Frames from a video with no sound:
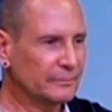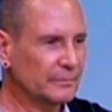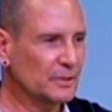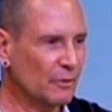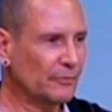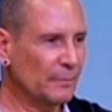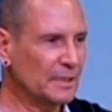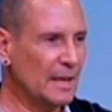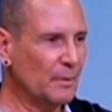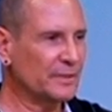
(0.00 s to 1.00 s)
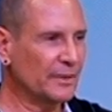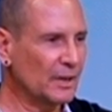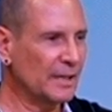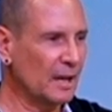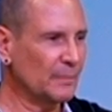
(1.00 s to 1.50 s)
So from the time I was very
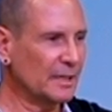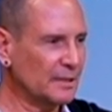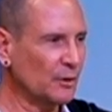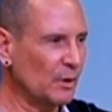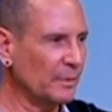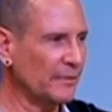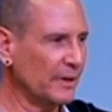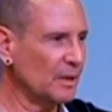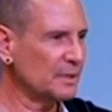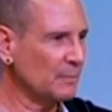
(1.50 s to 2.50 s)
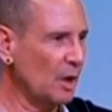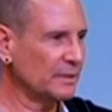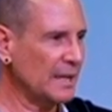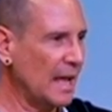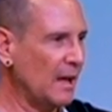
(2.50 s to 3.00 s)
young, because I grew up in a very small
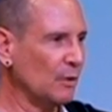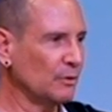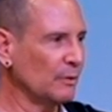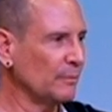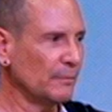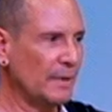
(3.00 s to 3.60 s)
town and